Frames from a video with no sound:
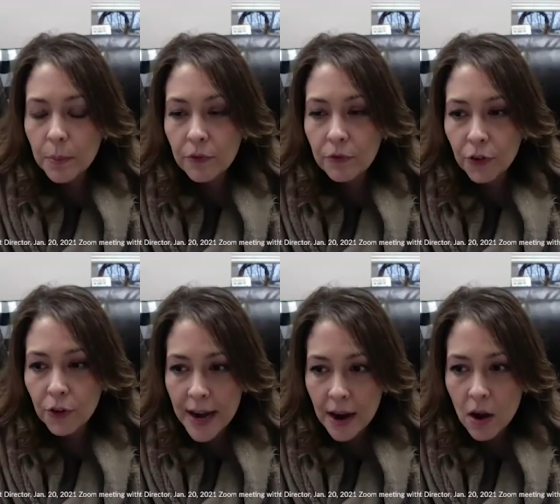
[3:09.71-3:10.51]
But for
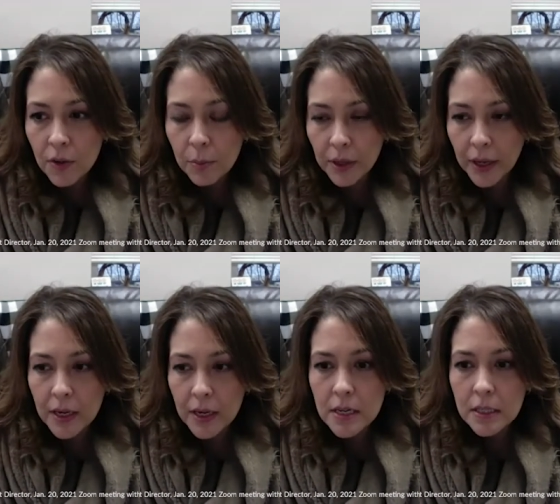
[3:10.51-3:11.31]
now, the
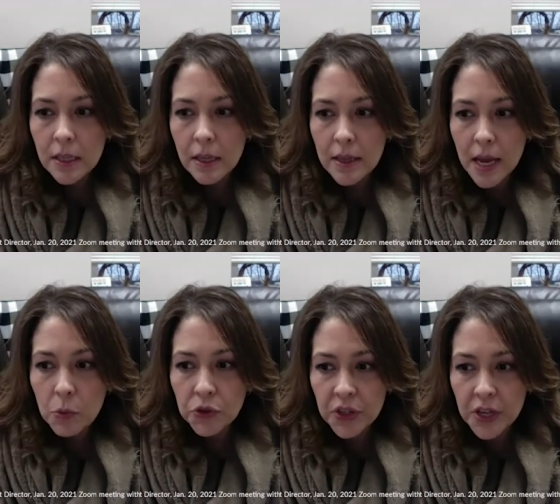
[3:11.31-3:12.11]
plan is that they
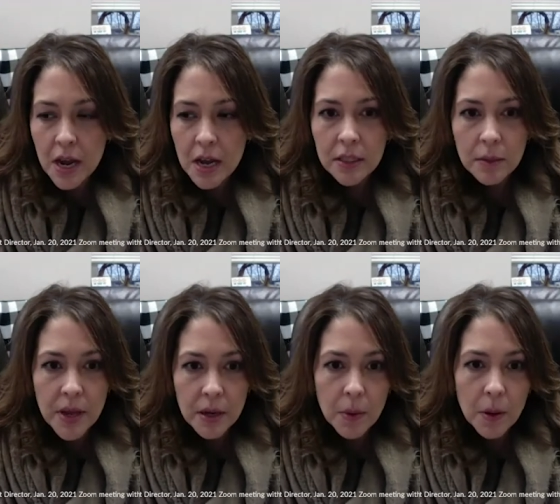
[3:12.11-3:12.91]
will send us a
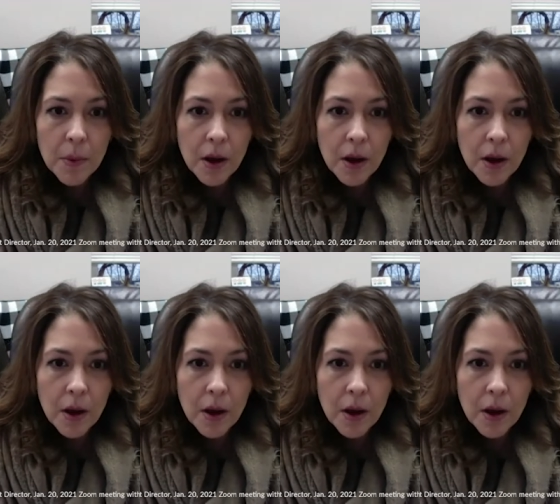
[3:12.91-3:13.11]
minimum